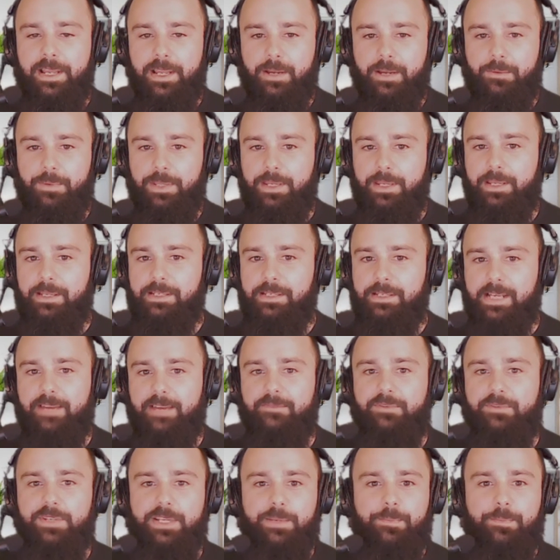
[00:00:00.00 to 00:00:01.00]
And we didn't
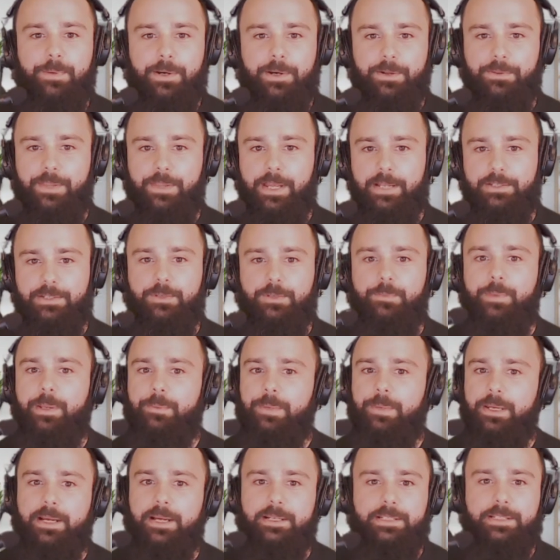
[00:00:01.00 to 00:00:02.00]
dive deep on that. So
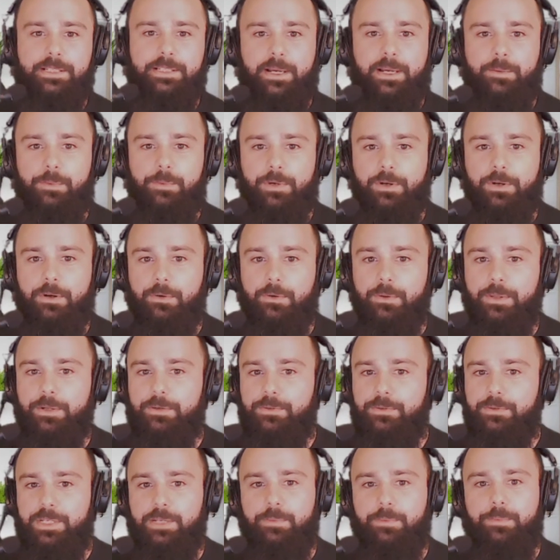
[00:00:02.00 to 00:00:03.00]
maybe next time we'll go a
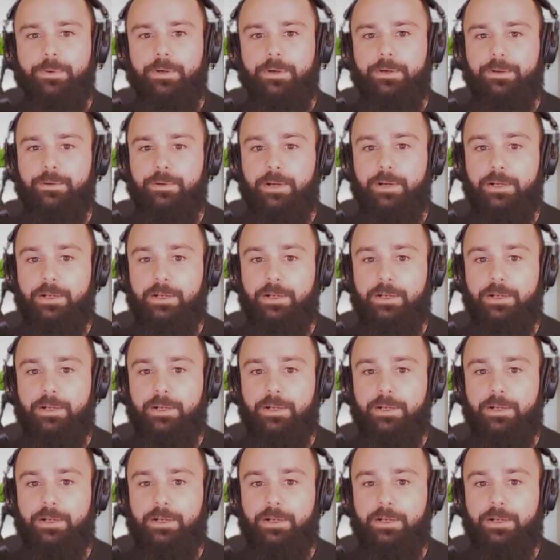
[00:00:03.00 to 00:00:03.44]
little deeper